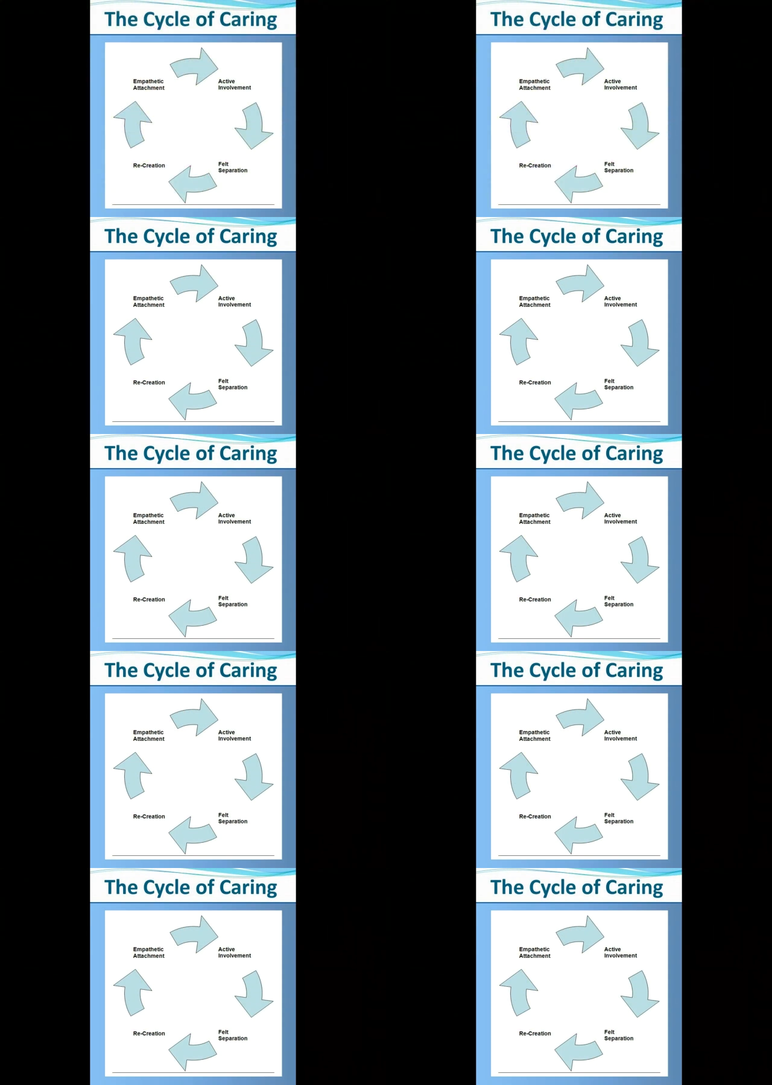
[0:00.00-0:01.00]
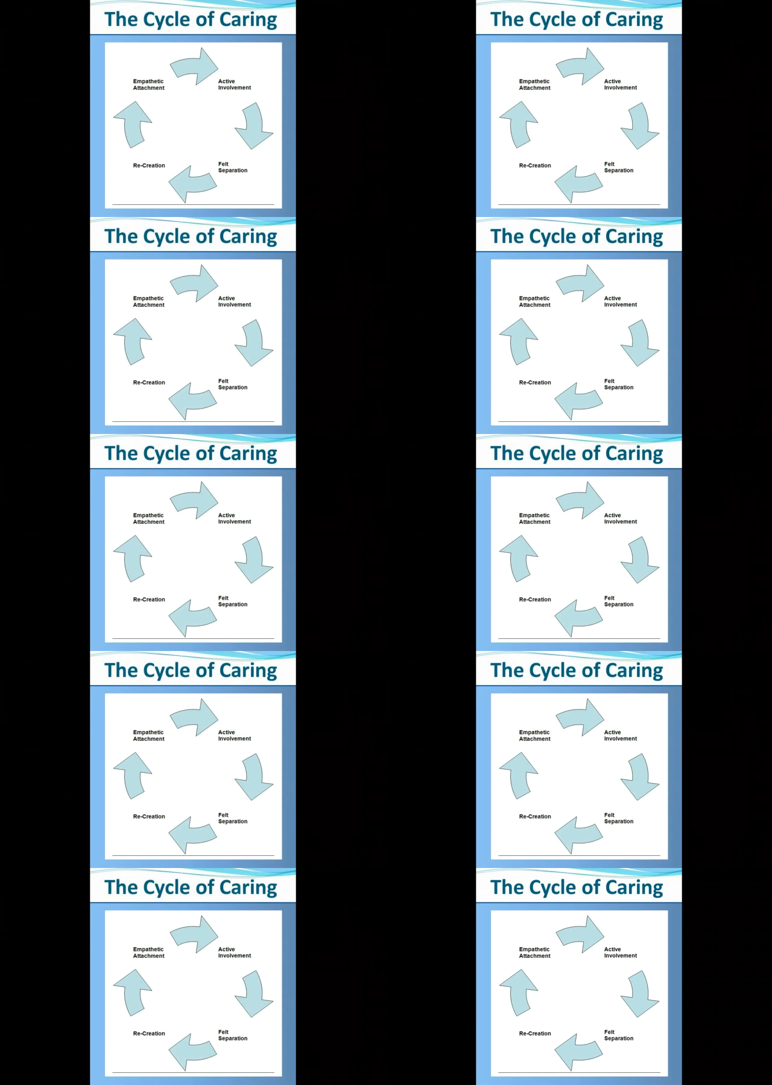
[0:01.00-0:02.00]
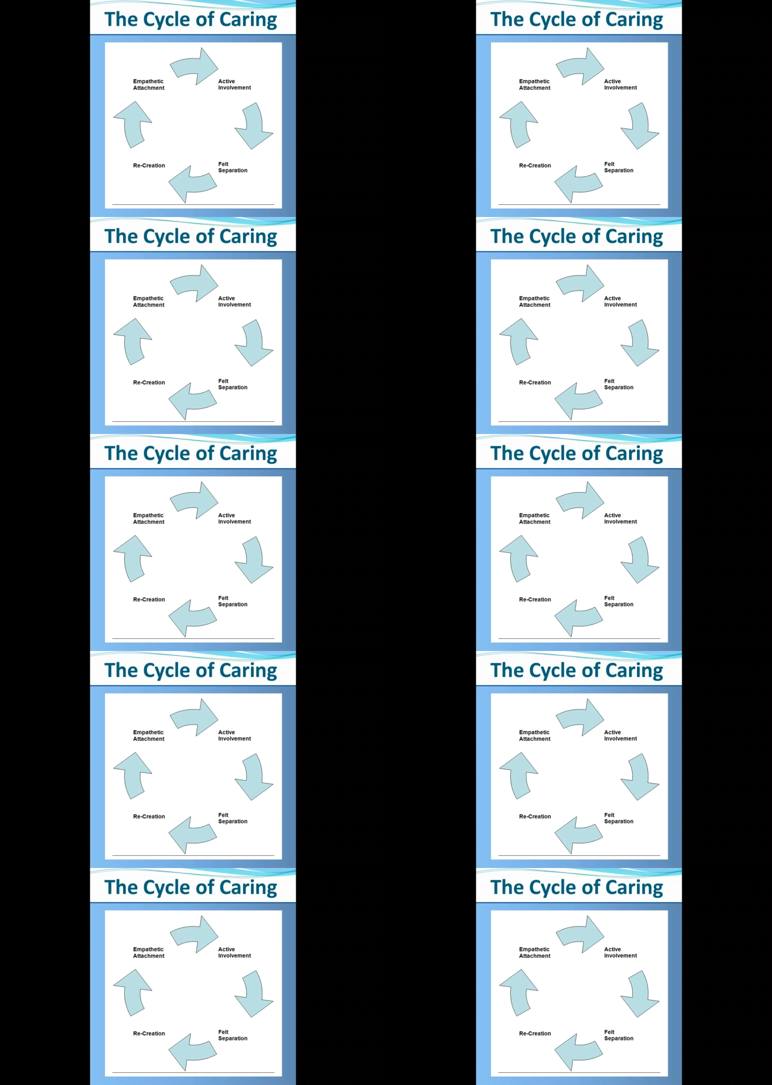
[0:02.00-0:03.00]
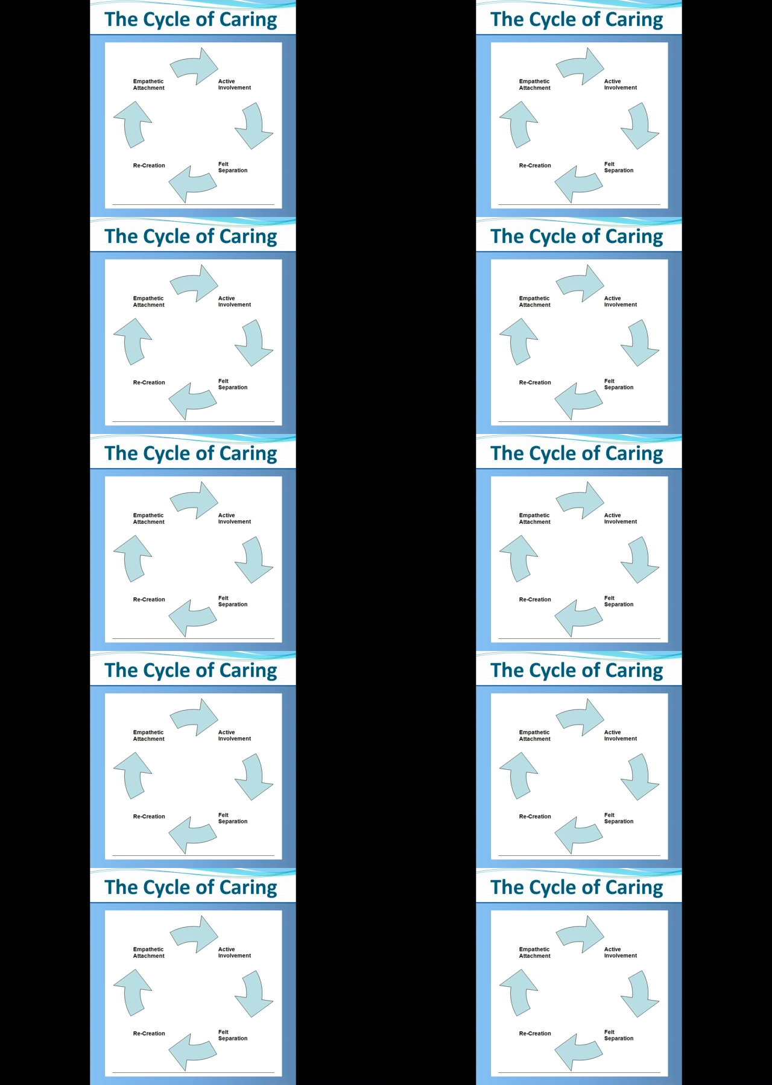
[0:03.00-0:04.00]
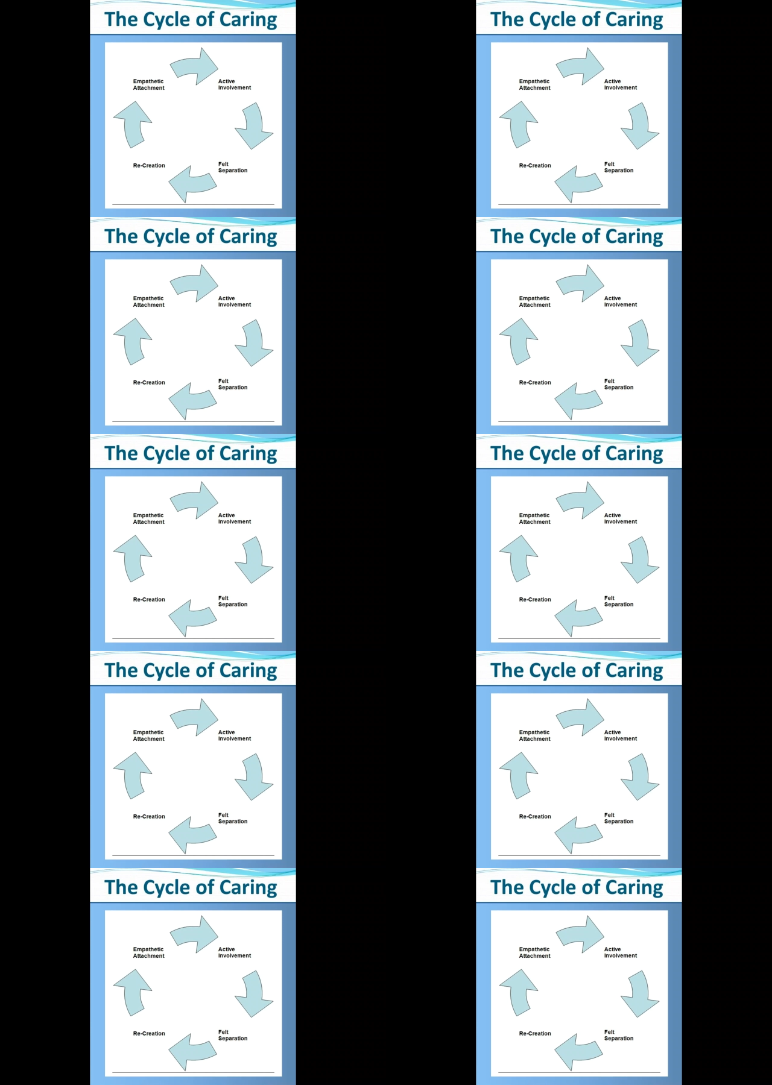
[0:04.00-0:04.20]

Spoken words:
No face is visible, so there are no lips to read.